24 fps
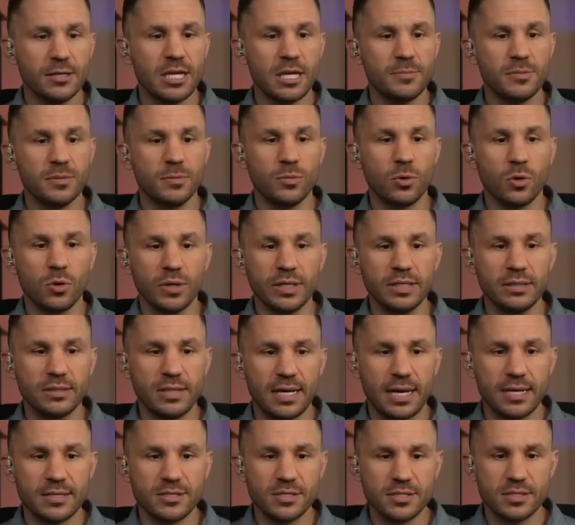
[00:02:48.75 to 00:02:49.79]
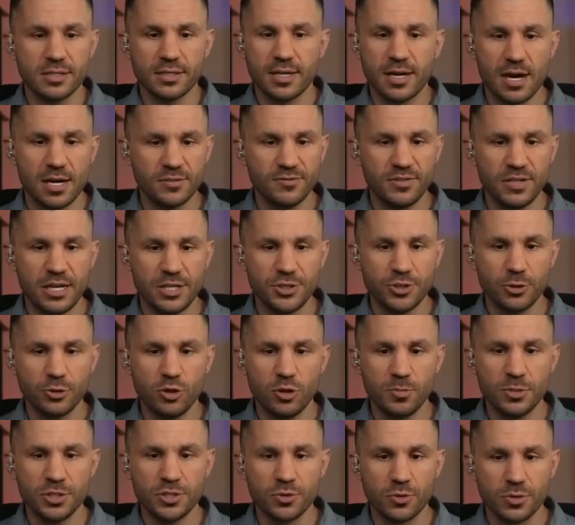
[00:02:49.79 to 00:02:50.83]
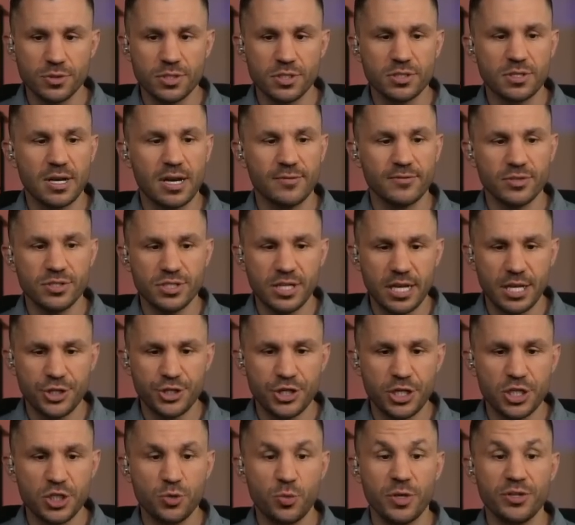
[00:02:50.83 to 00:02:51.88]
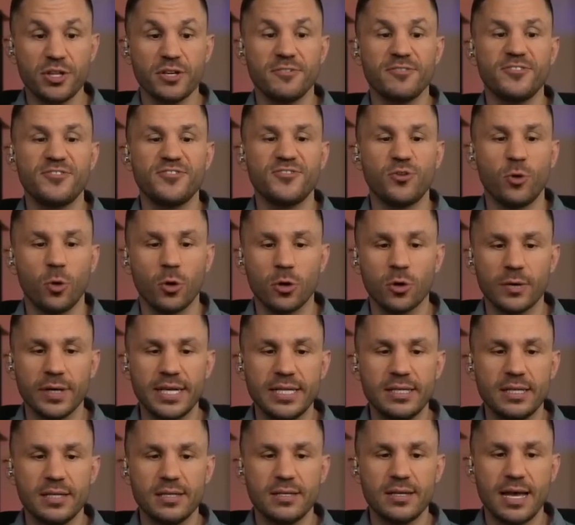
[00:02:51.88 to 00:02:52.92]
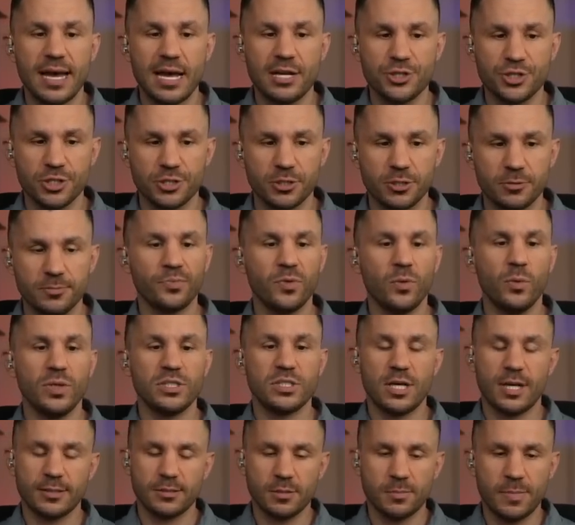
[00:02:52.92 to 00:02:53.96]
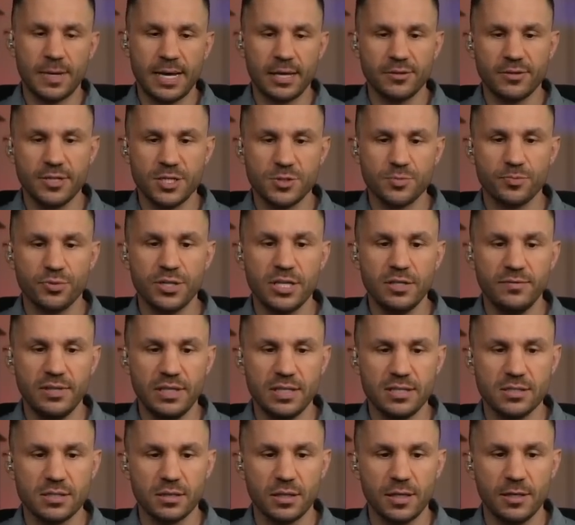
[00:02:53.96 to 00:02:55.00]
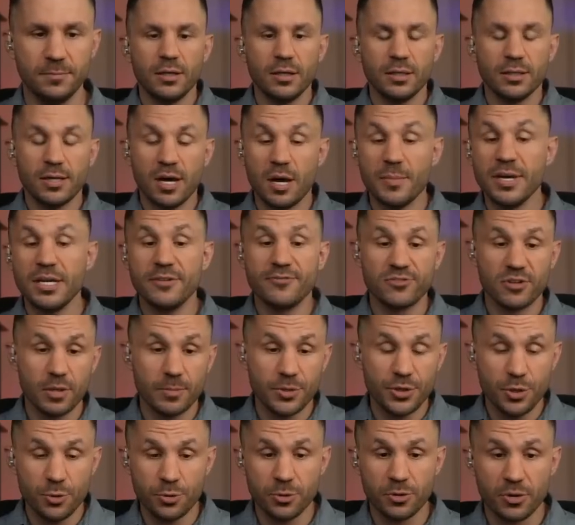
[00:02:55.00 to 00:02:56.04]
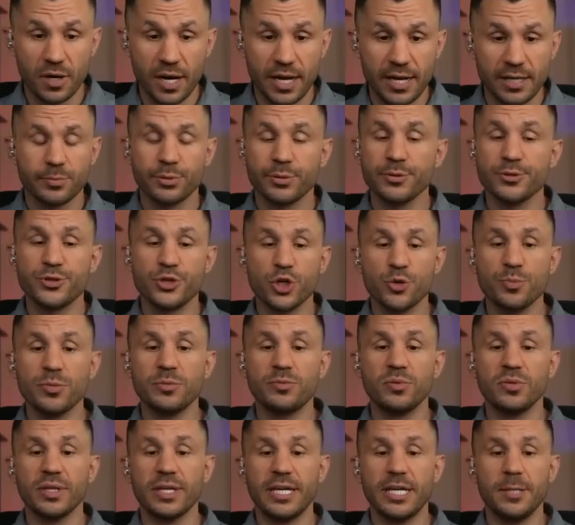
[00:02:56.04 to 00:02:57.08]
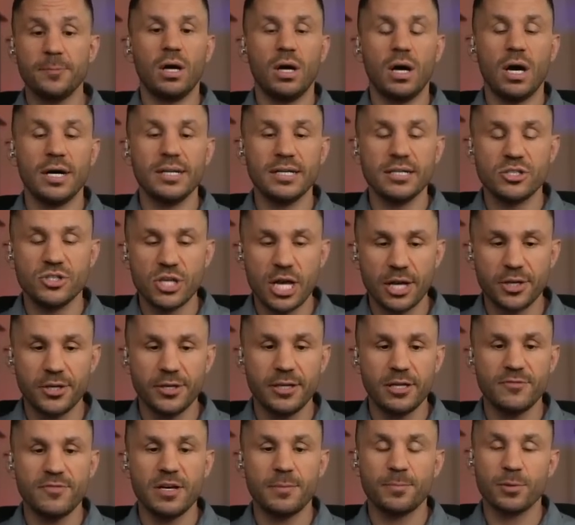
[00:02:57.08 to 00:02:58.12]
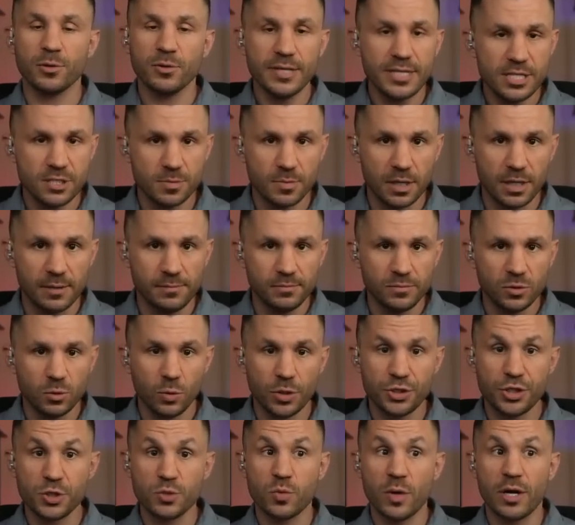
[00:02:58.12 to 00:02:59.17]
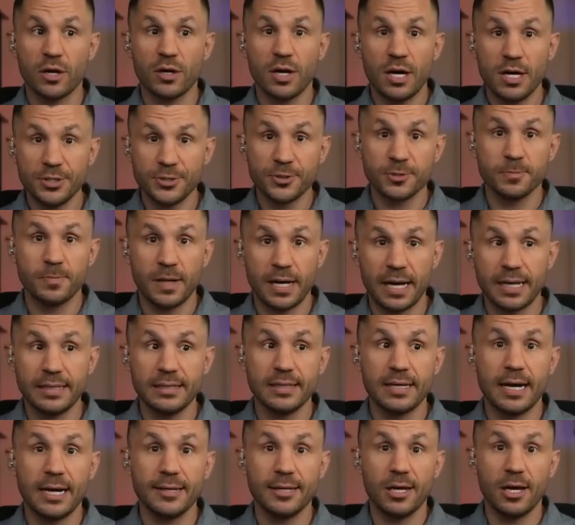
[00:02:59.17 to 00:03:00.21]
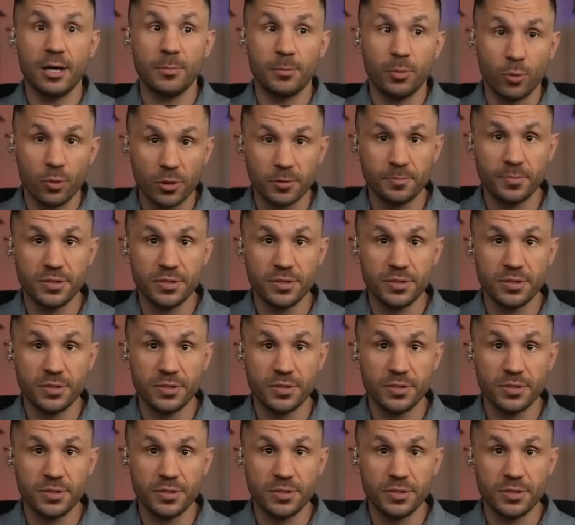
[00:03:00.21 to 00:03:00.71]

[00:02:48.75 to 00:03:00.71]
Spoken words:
that memorializes a confidential human sources conversations with a foreign national, we talked about this previously, coming from Ukraine, presumably an executive at Burisma, which is where Hunter Biden got a board